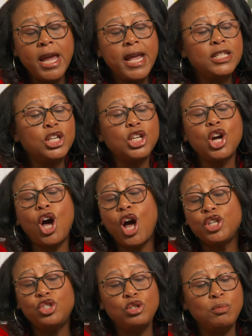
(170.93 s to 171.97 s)
It's going to
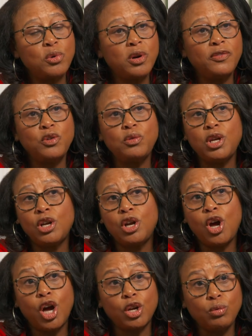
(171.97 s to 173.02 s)
cost you more if you need an
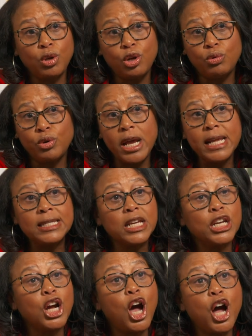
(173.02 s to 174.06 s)
auto loan. It's
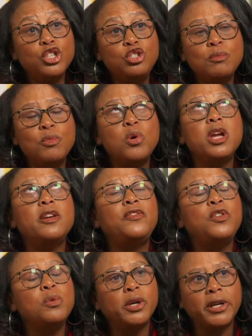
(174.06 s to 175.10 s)
going to cost you more if
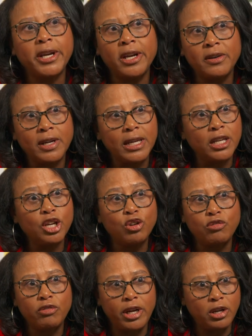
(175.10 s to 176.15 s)
you are carrying
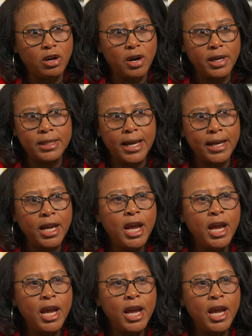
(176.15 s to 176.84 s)
credit card debt.